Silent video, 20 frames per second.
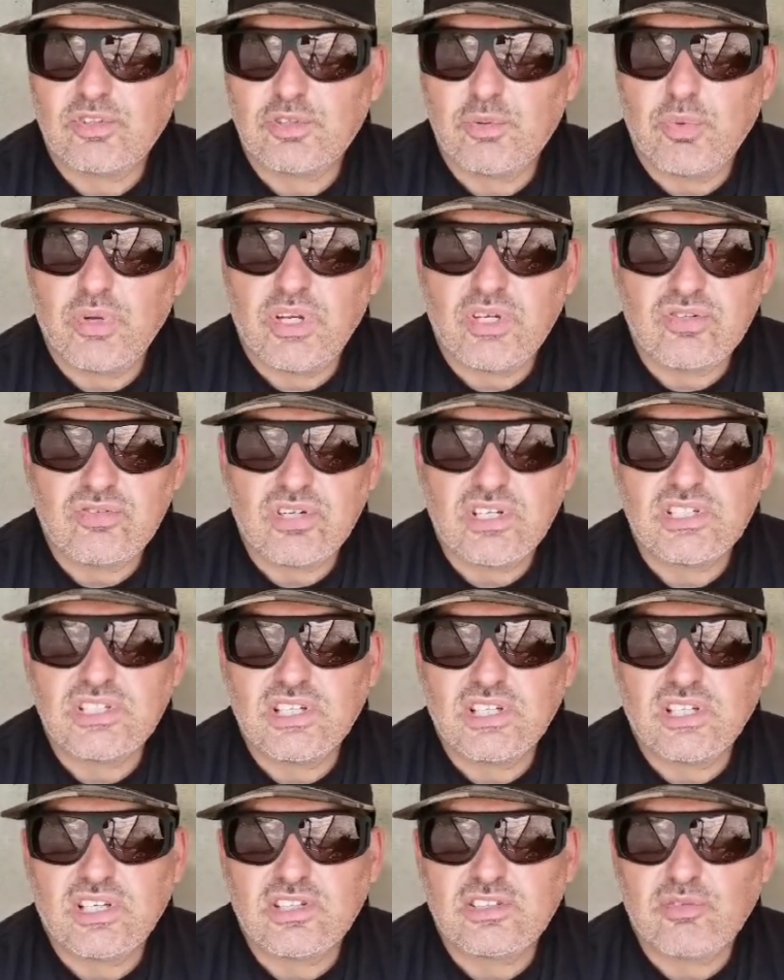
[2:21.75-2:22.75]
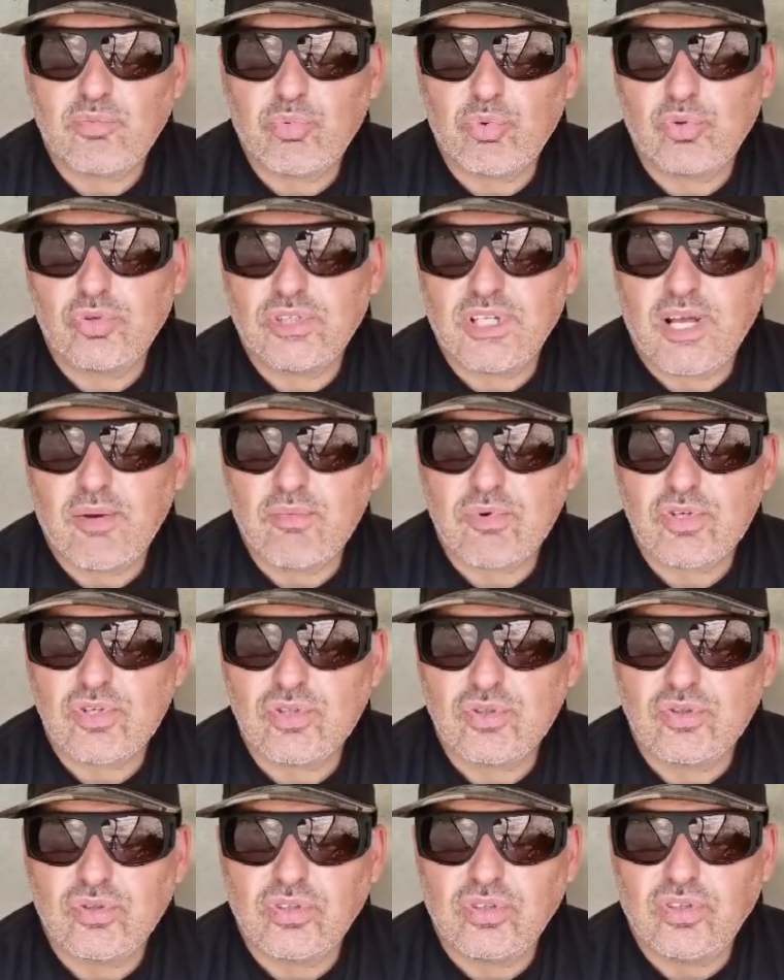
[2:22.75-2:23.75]
which would be interesting because I brought down my
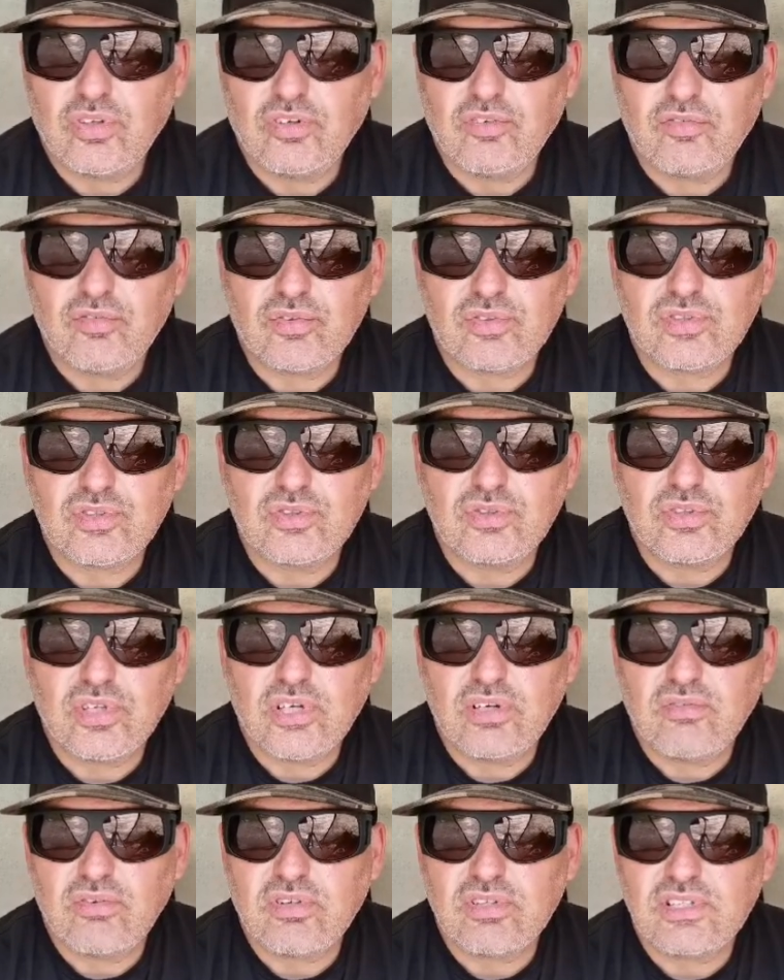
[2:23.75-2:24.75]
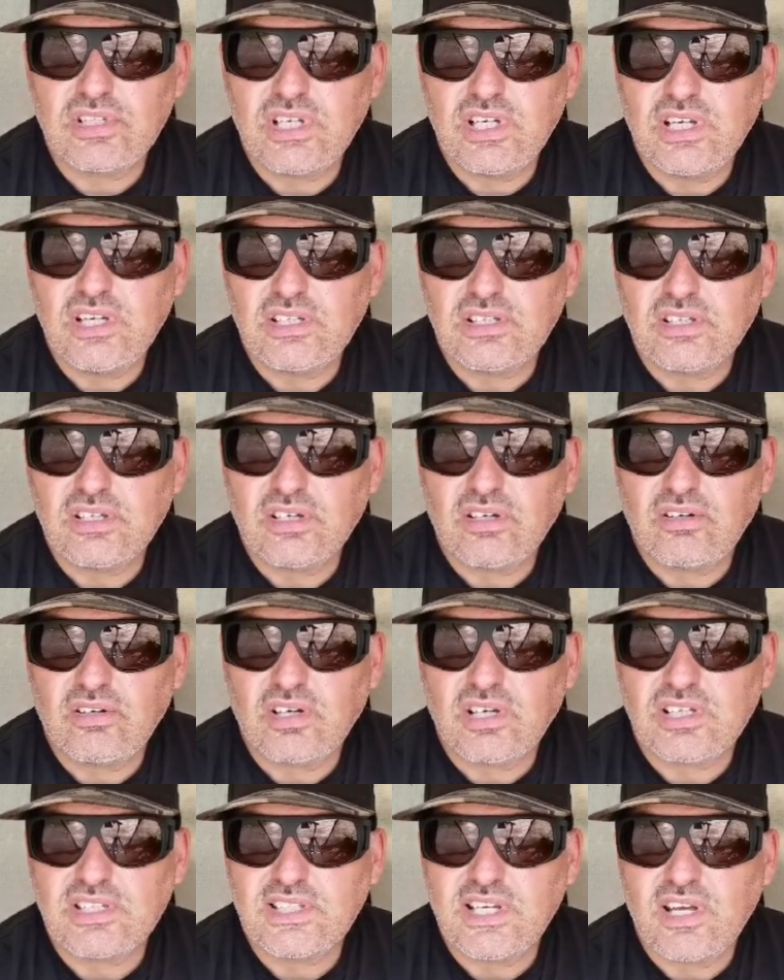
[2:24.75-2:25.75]
short 9 foot stalking rods here, so I've
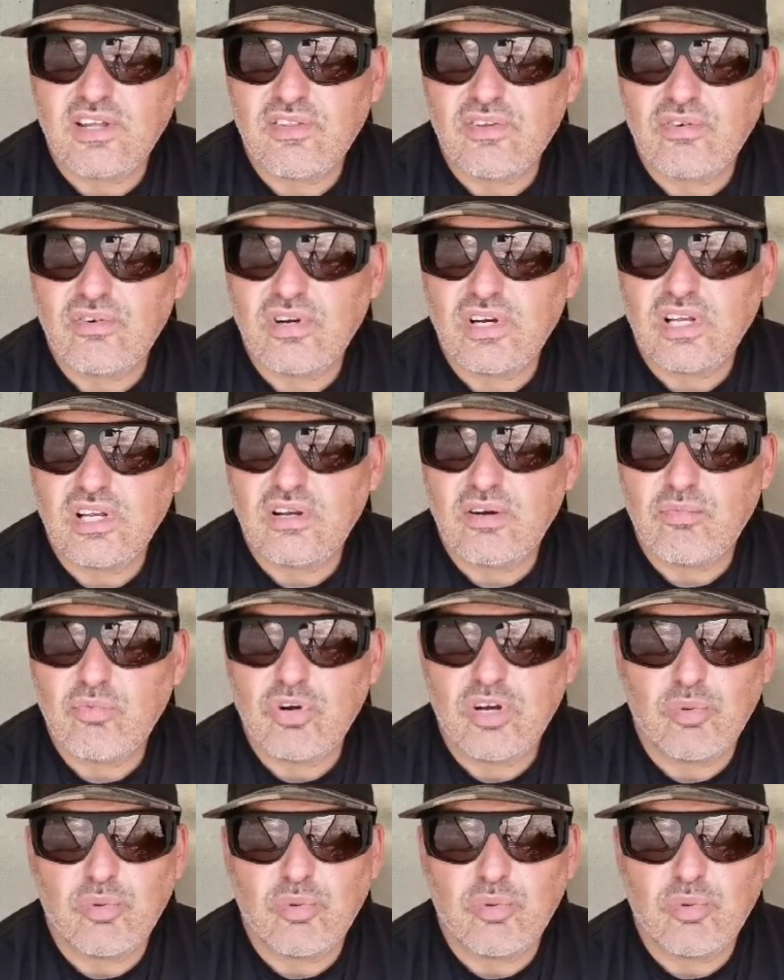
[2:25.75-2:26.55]
got like a set of 3.